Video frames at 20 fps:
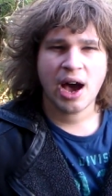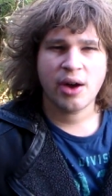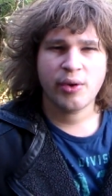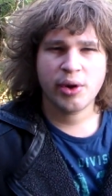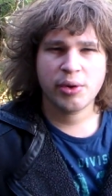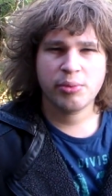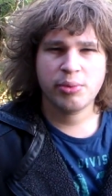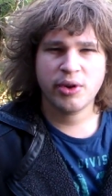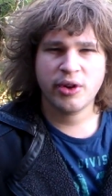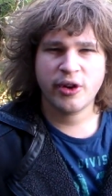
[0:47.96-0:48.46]
I
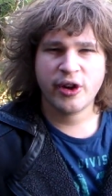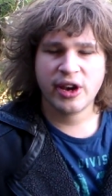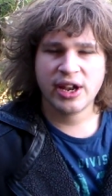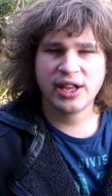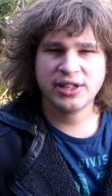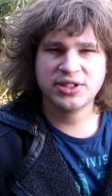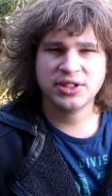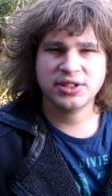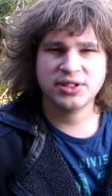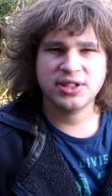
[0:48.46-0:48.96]
will be
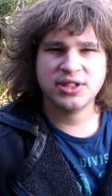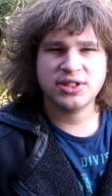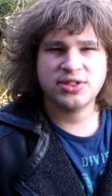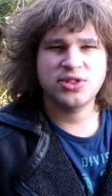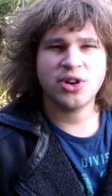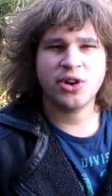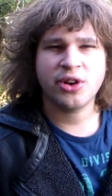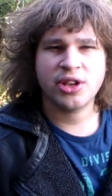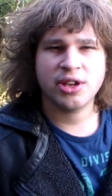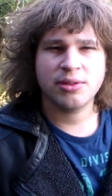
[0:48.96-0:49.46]
releasing
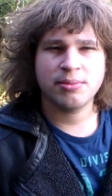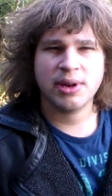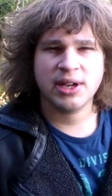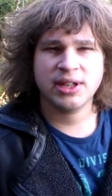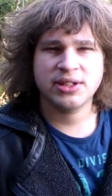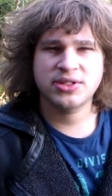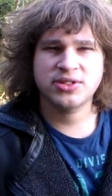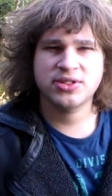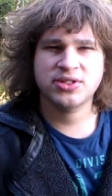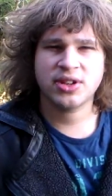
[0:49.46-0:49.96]
these
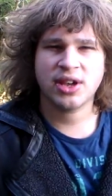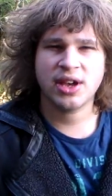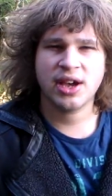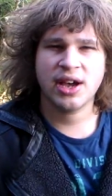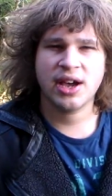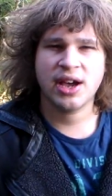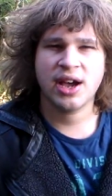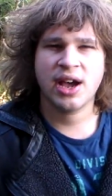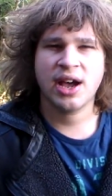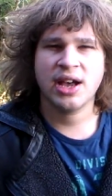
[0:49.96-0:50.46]
documents
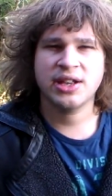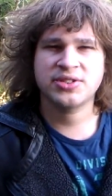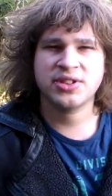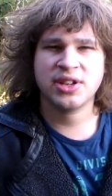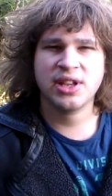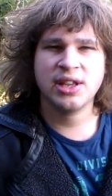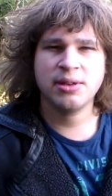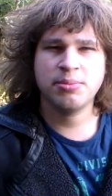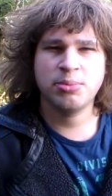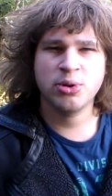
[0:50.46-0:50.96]
uh,
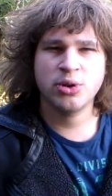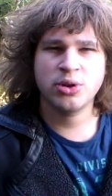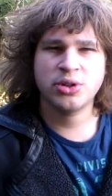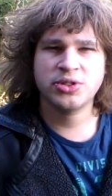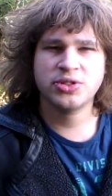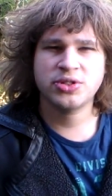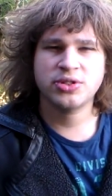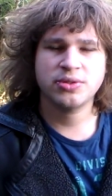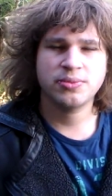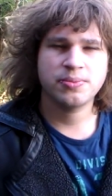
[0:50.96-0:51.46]
as
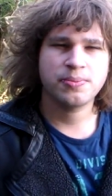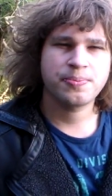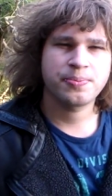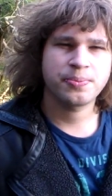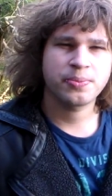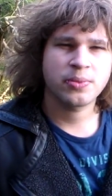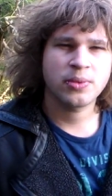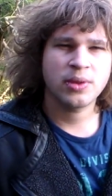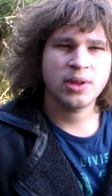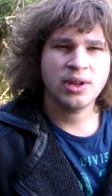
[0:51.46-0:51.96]
e-books
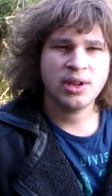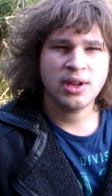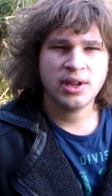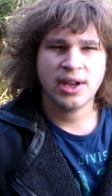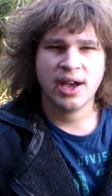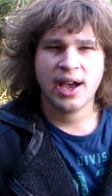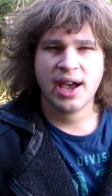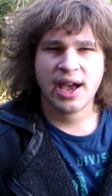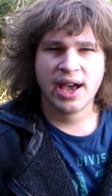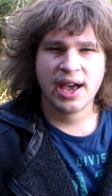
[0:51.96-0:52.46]

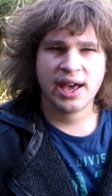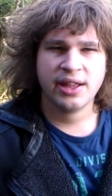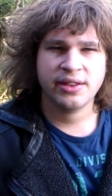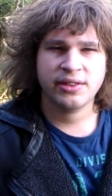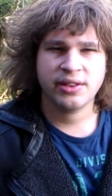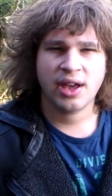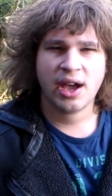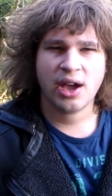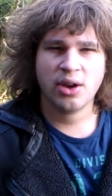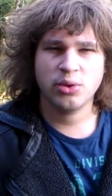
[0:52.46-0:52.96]

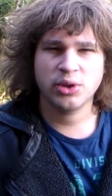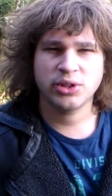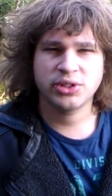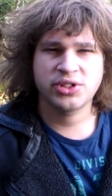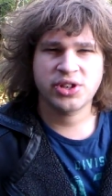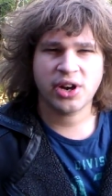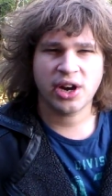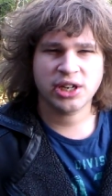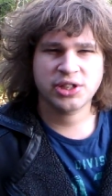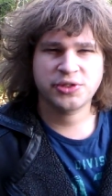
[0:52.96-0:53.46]
and I
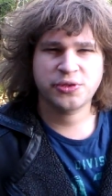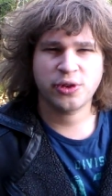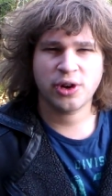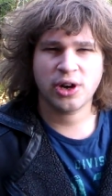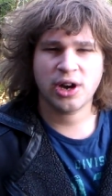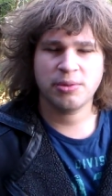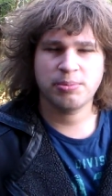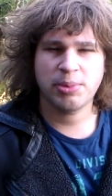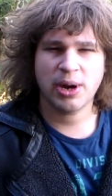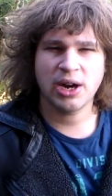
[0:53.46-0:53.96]
will charge
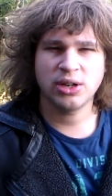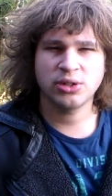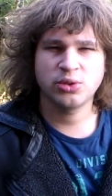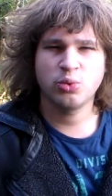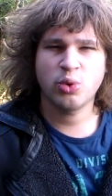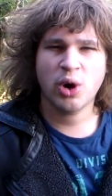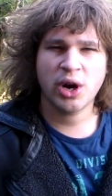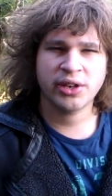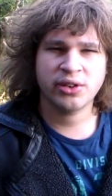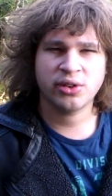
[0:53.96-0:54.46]
for
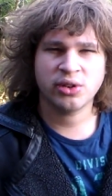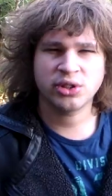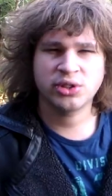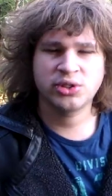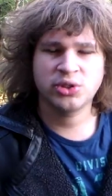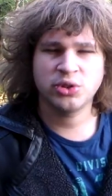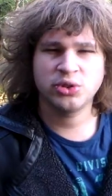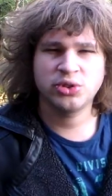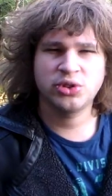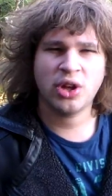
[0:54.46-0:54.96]
about one or
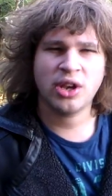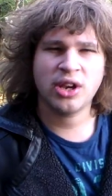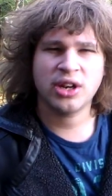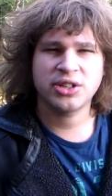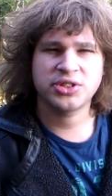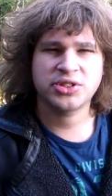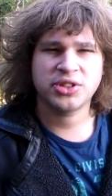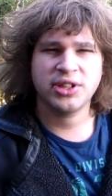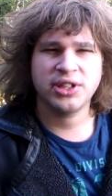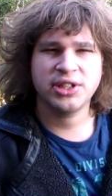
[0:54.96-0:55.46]
two
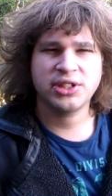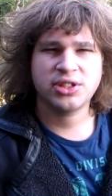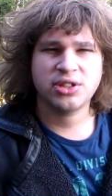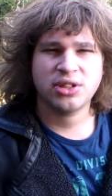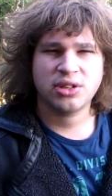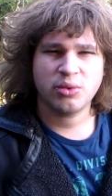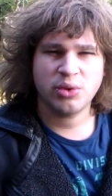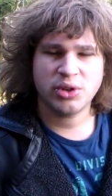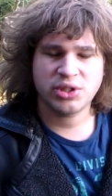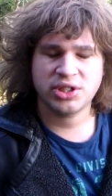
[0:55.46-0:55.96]
dollars
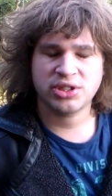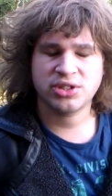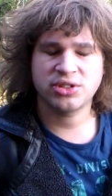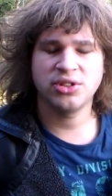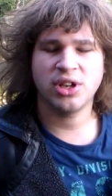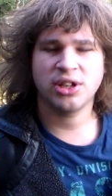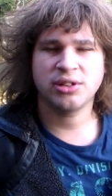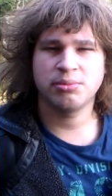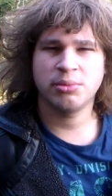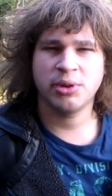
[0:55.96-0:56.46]
each, which is
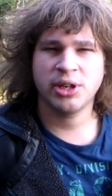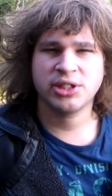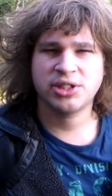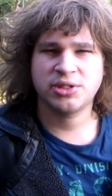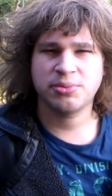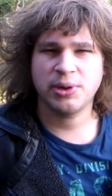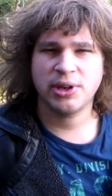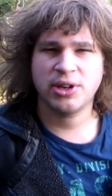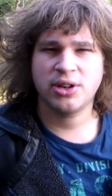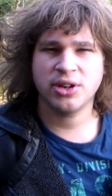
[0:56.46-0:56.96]
not
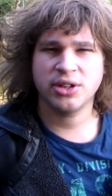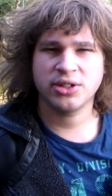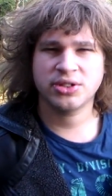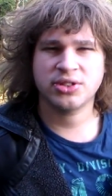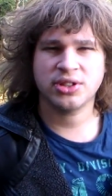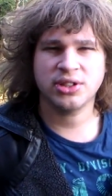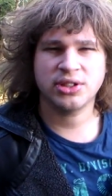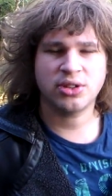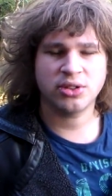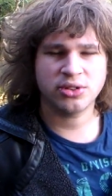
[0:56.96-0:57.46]
much
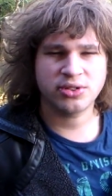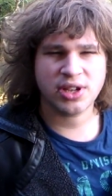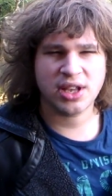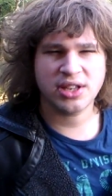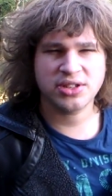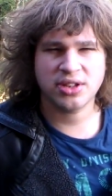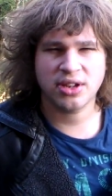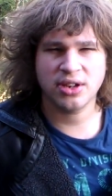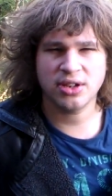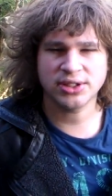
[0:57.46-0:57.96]
because it
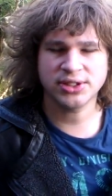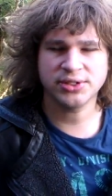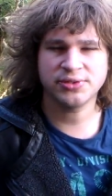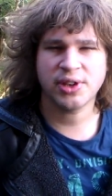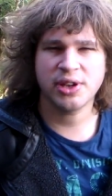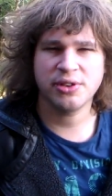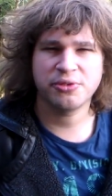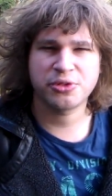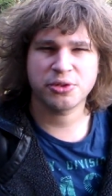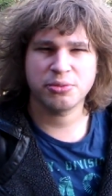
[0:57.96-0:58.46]
contains a lot
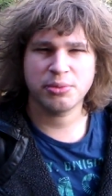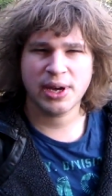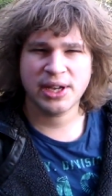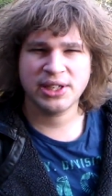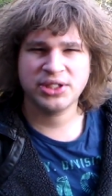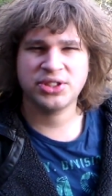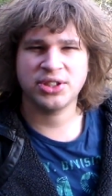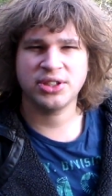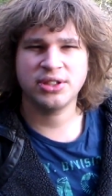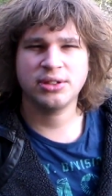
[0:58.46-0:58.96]
of
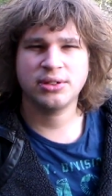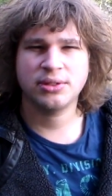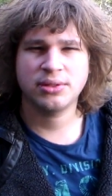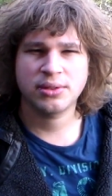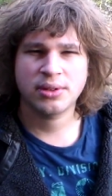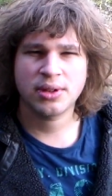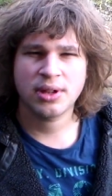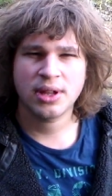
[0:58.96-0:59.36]
information.